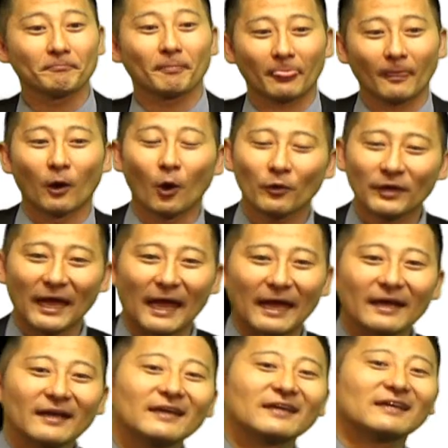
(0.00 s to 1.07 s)
Okay,
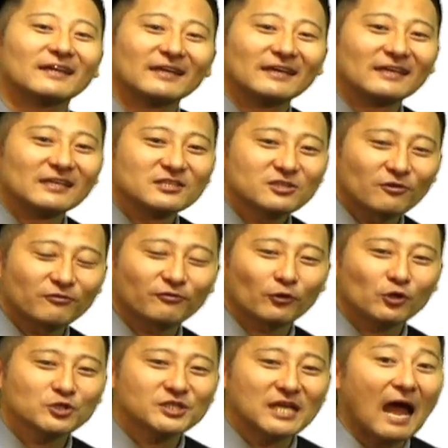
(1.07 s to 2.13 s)
so
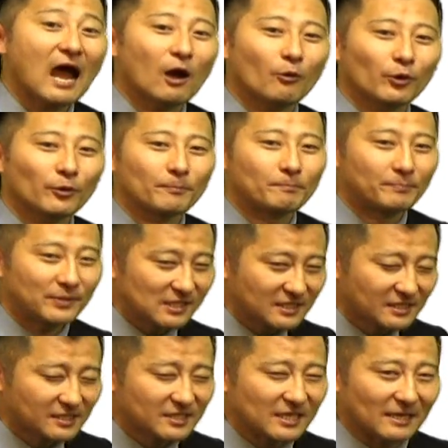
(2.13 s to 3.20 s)
first, our biz
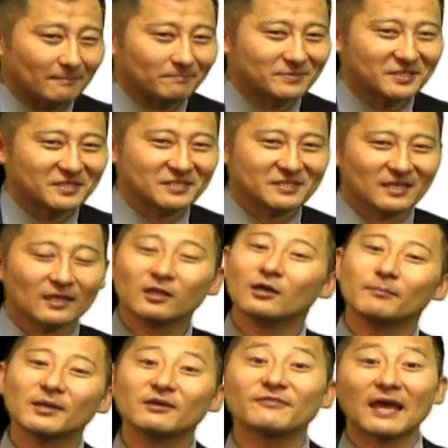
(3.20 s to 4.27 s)
tips, a little
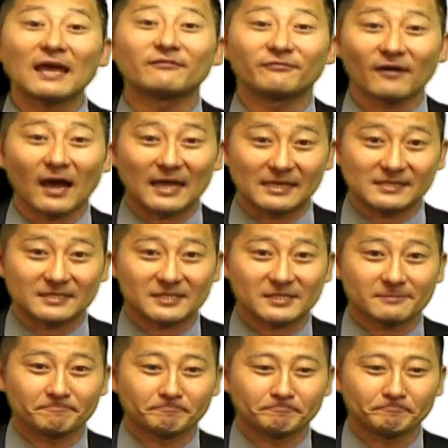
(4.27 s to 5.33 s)
bit of advice.
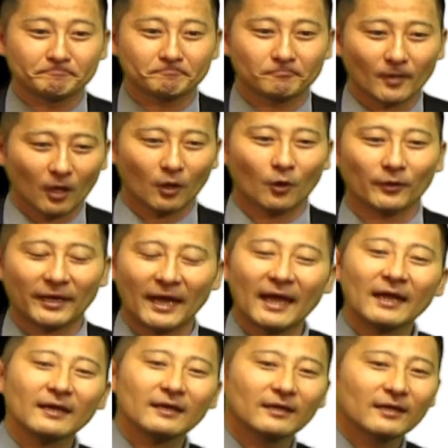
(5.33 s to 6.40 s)

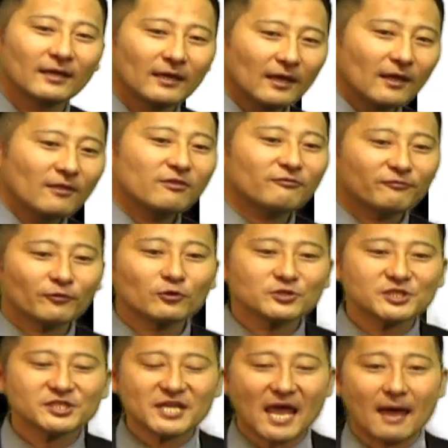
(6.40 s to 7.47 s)
Okay, the first
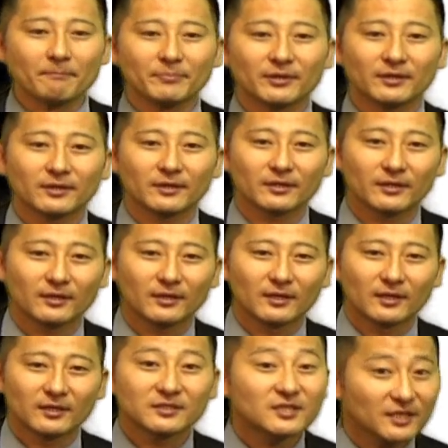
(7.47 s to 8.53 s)
step
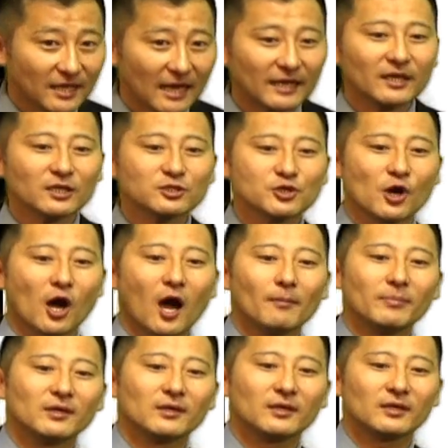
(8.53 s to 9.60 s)
to getting a
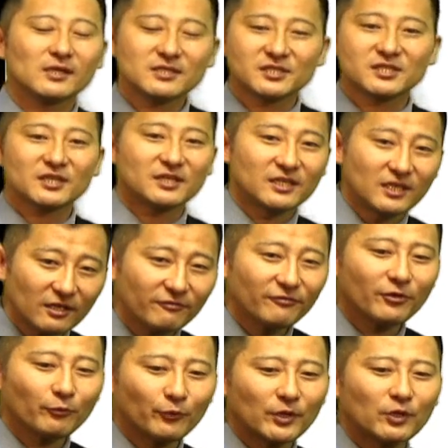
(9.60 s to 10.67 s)
job is to give
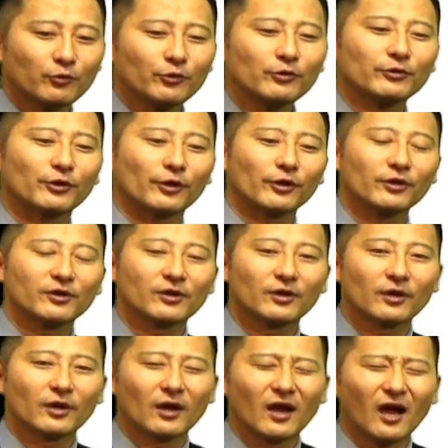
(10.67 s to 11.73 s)
the recruiter
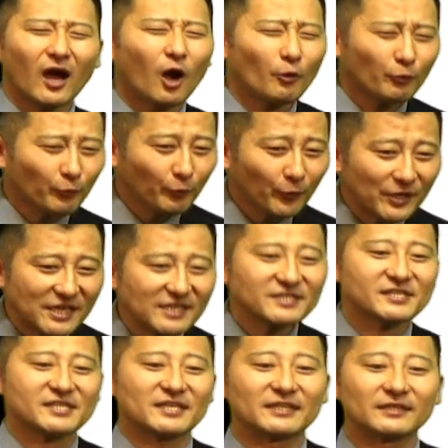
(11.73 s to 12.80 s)
a
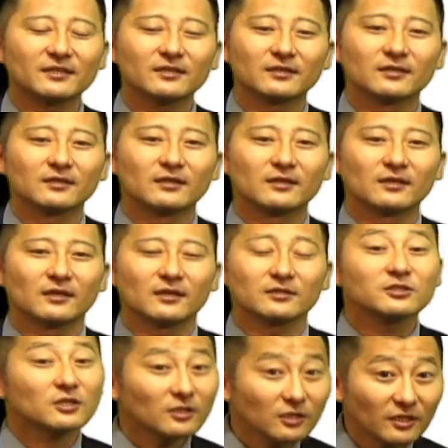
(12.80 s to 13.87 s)
reason
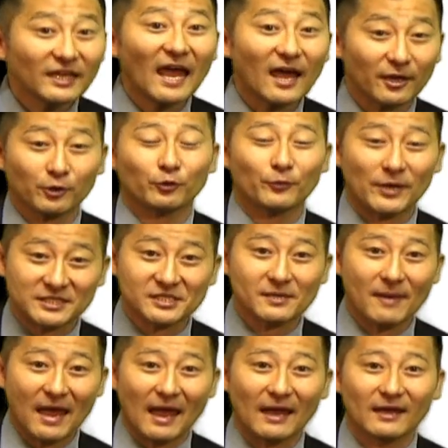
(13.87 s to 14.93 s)
to look at your resume.